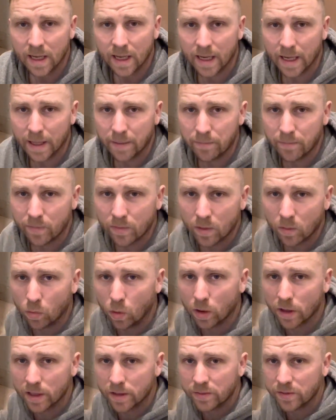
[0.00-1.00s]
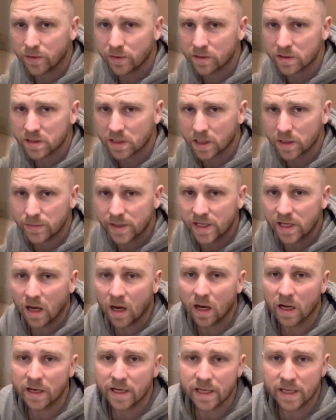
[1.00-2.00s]
Um, what I'm going to be doing is I'm going to be
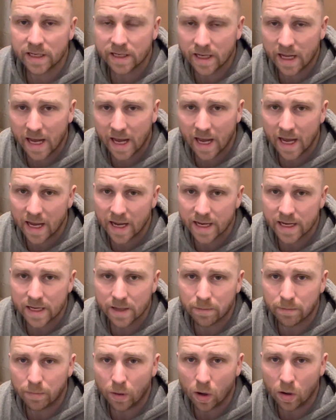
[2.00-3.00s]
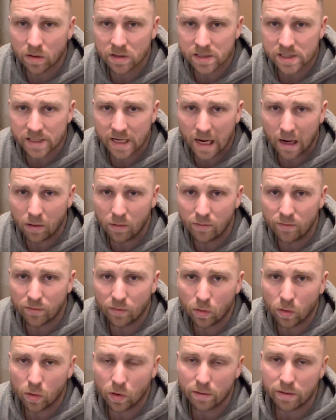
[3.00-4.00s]
cutting in a box now
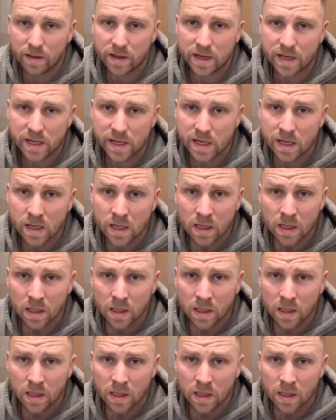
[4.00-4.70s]
for the